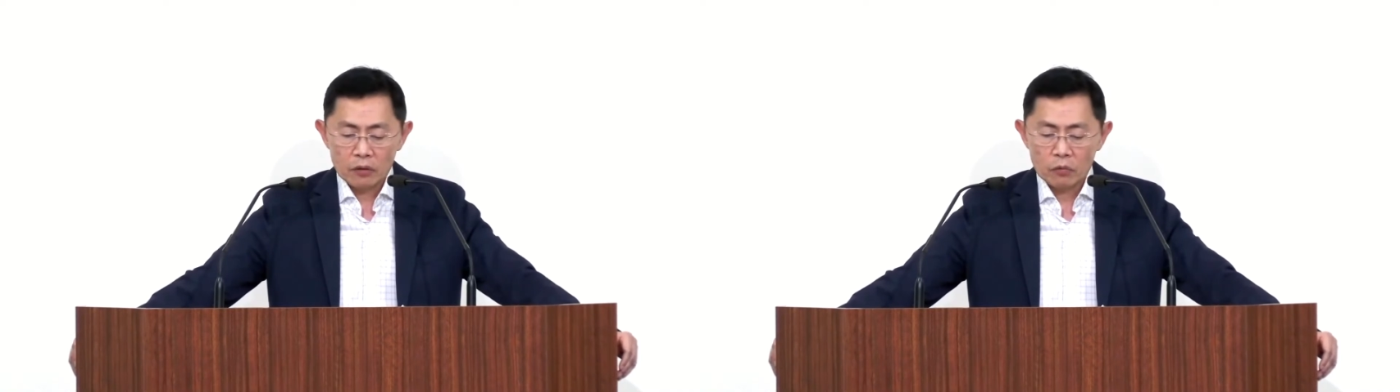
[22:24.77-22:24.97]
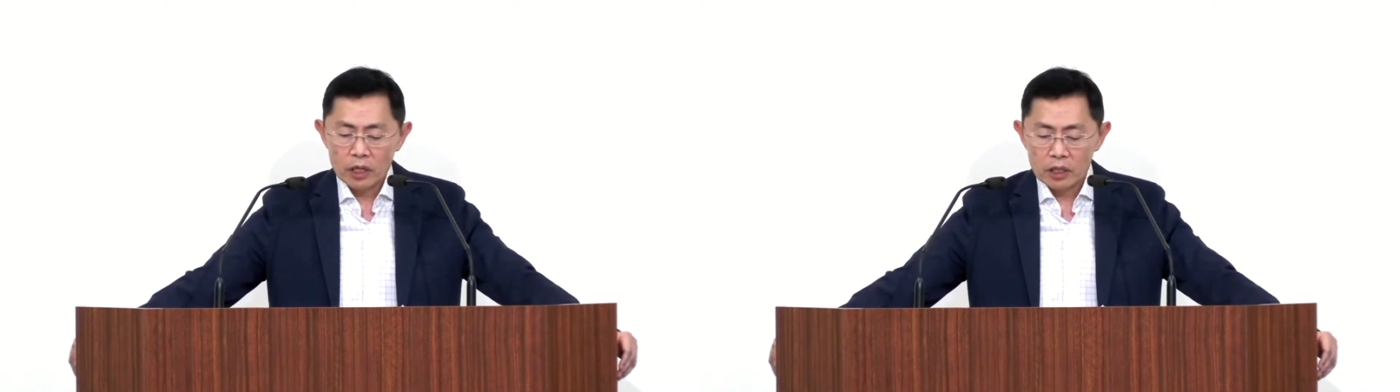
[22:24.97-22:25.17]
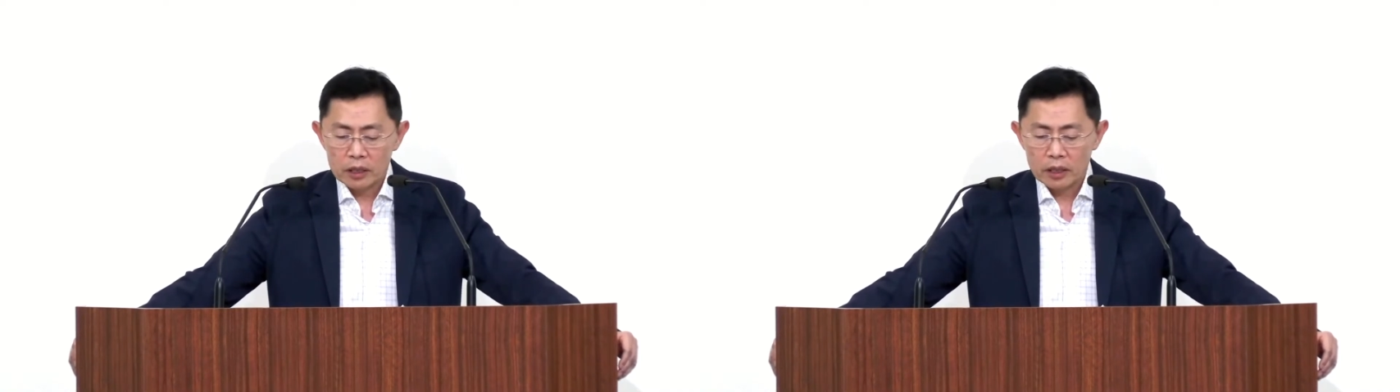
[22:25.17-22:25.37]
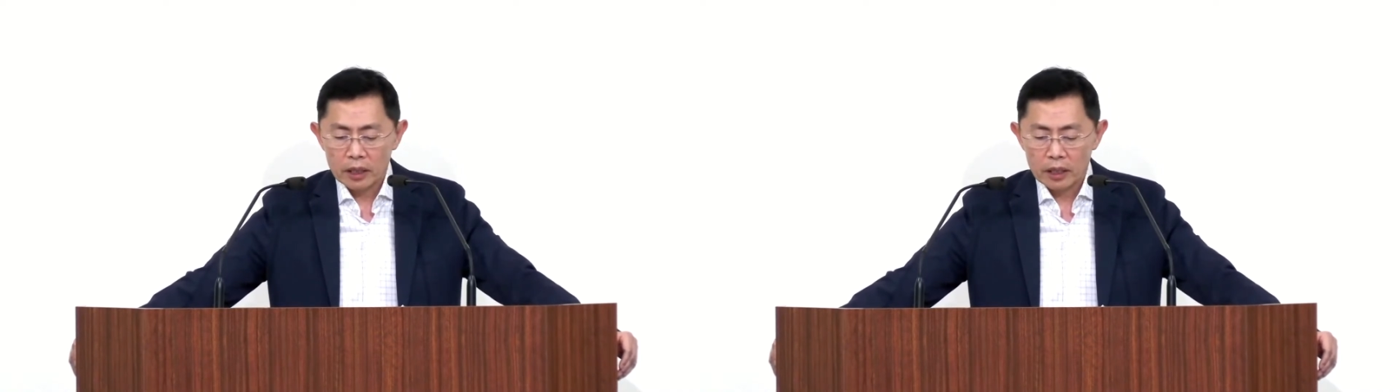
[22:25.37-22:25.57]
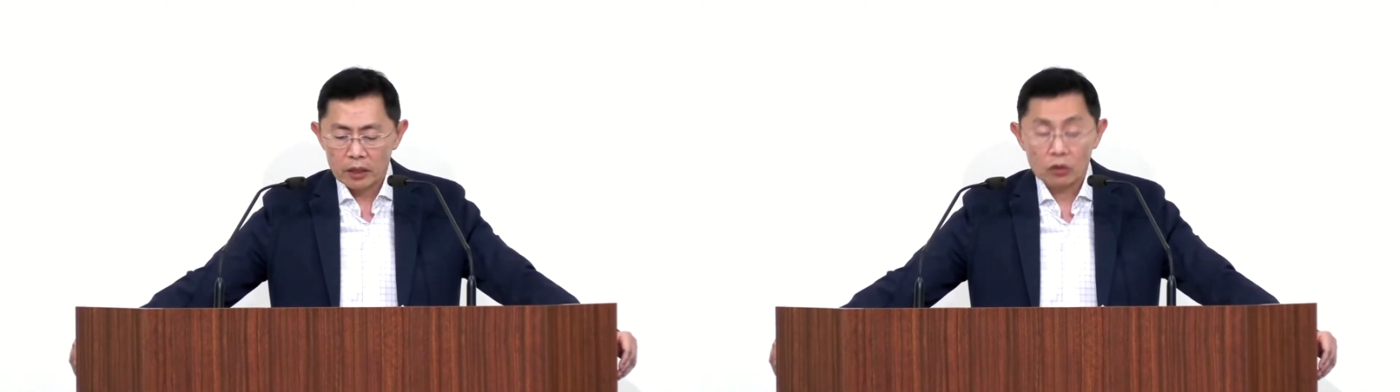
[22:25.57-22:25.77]
at
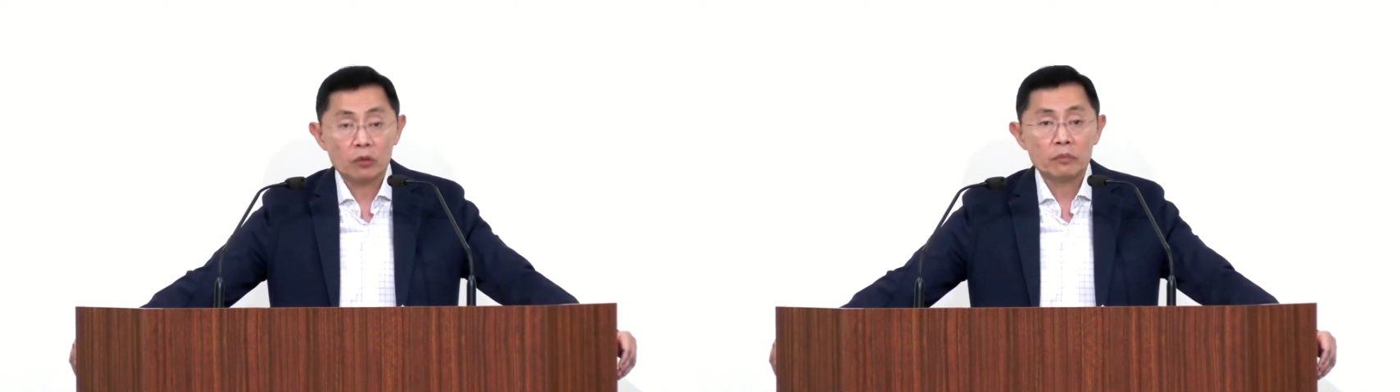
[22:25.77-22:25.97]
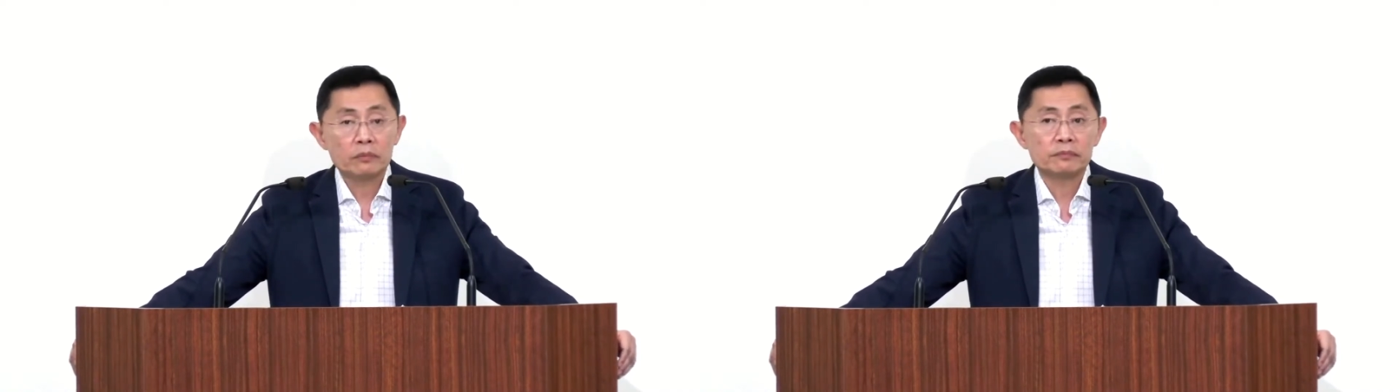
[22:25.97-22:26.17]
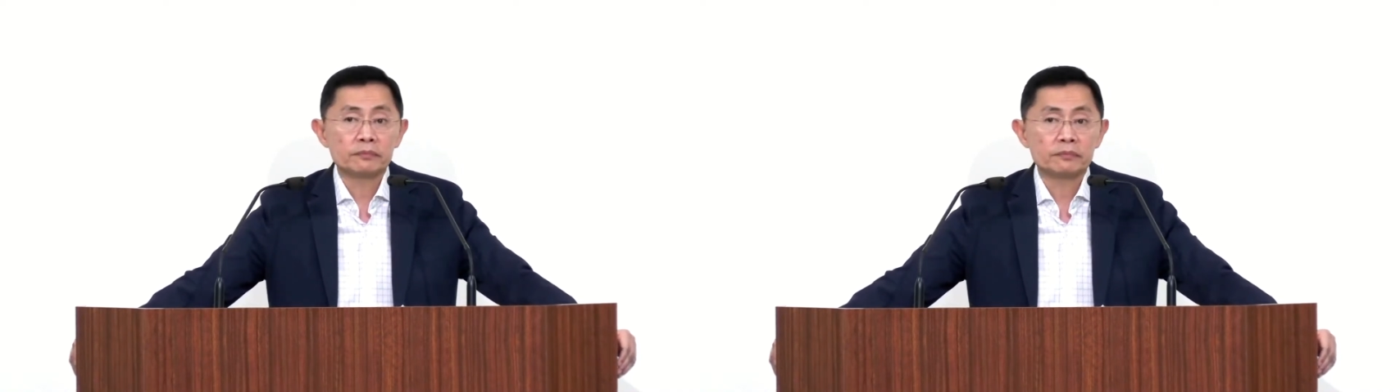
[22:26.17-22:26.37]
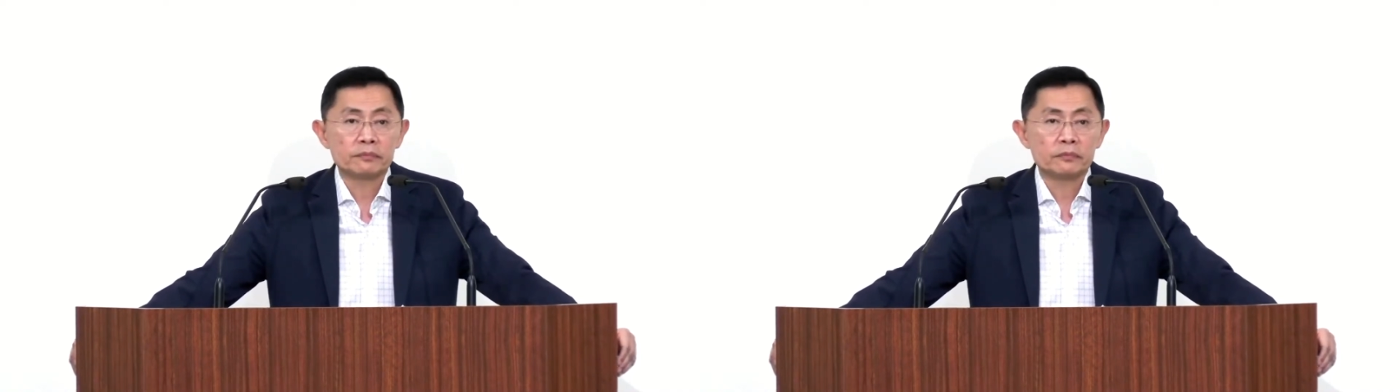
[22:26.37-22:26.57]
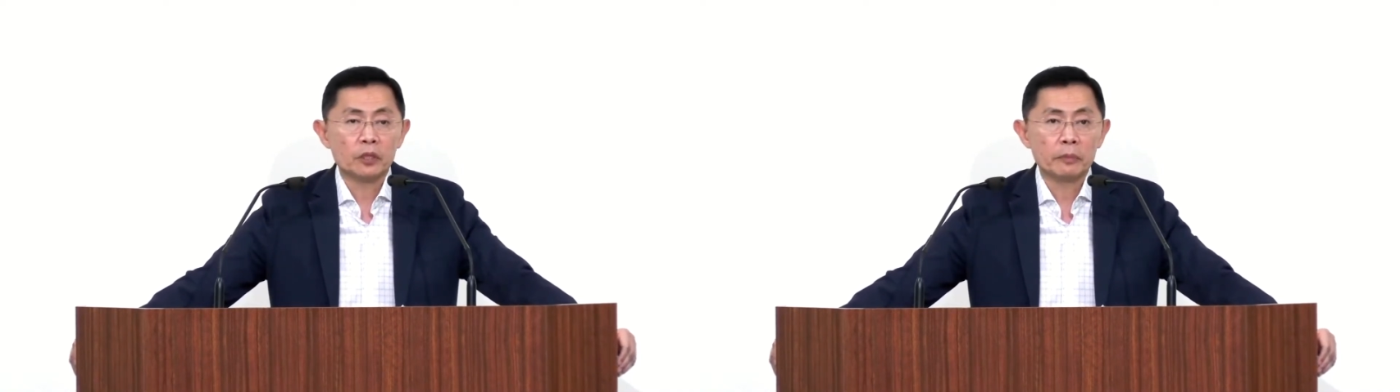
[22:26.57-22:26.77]
work, at home,
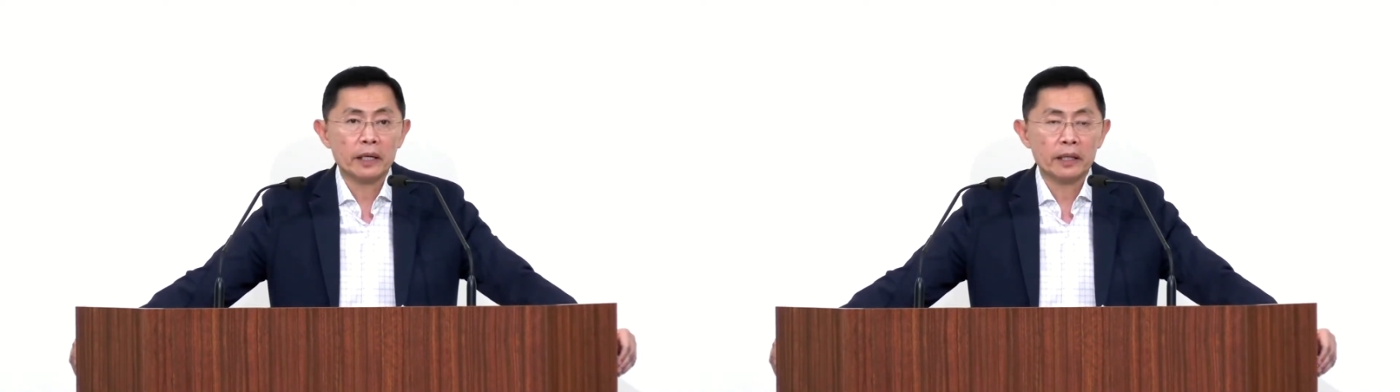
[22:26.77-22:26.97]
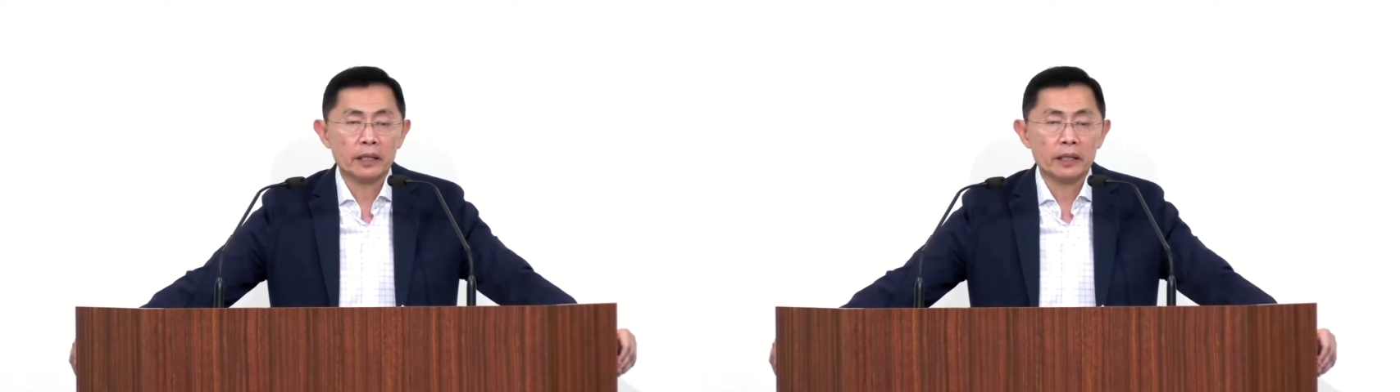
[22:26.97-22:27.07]
or